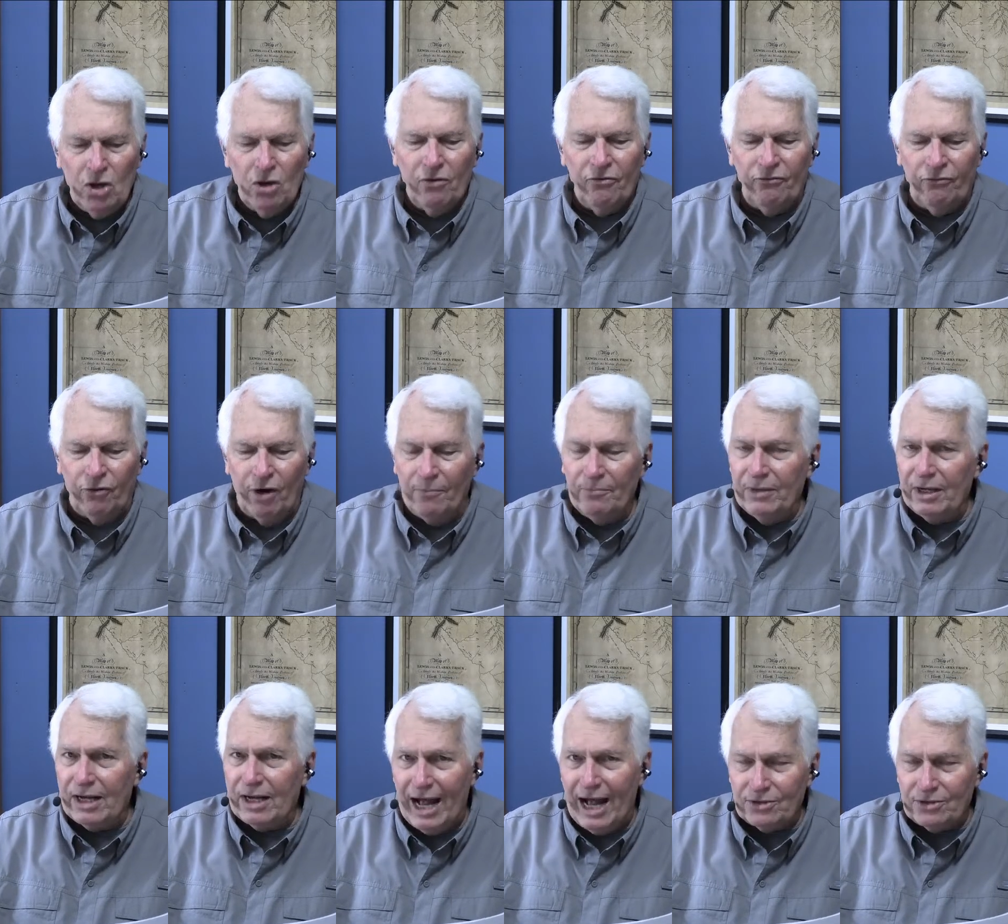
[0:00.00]
from
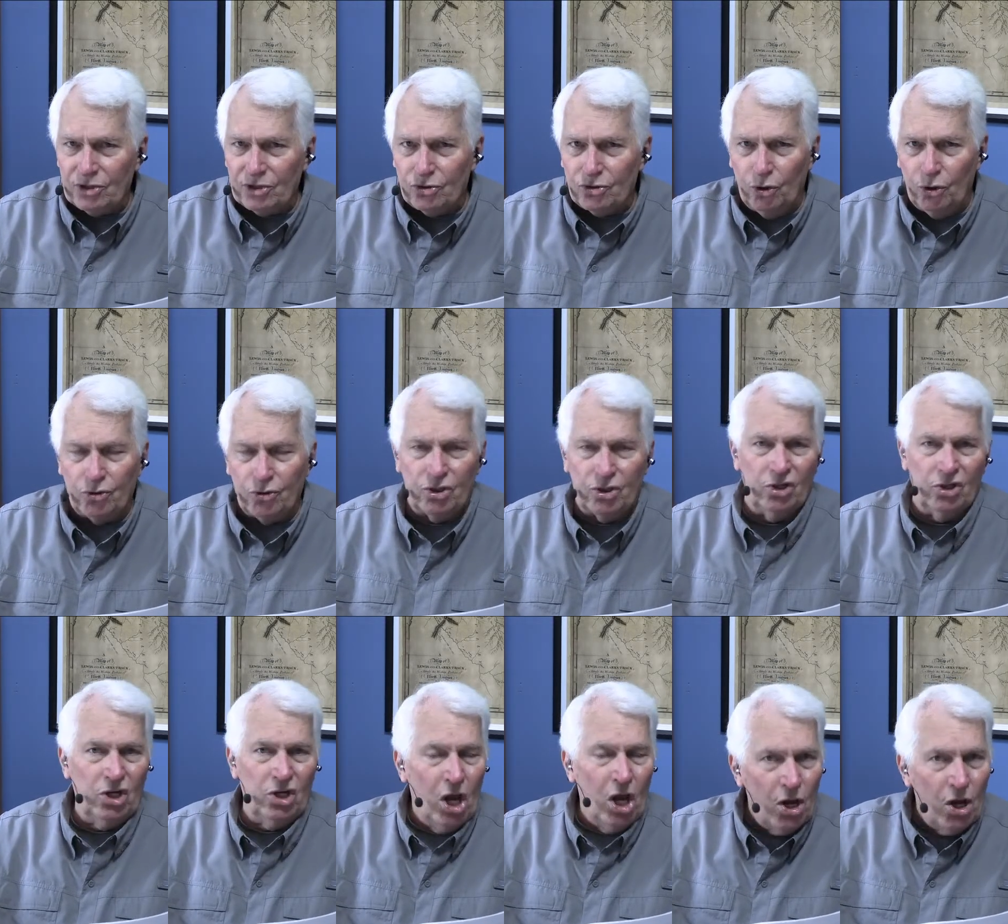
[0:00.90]
the
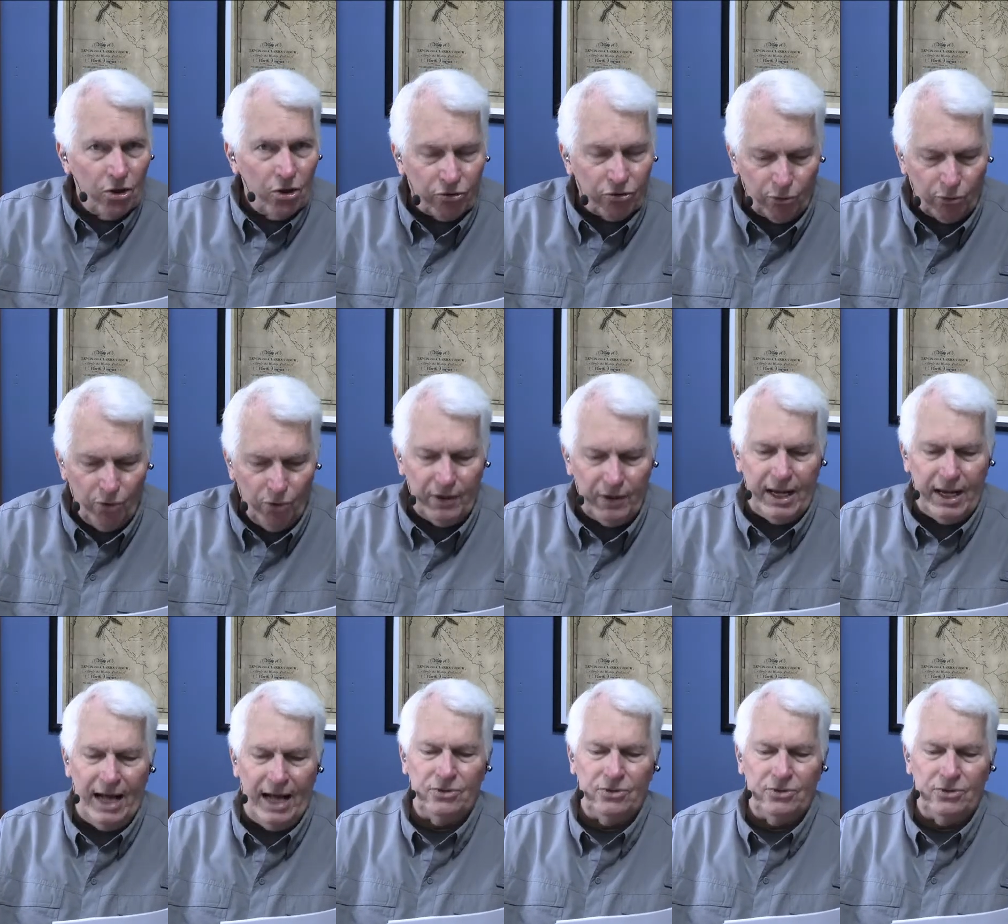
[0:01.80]
Constitution, through the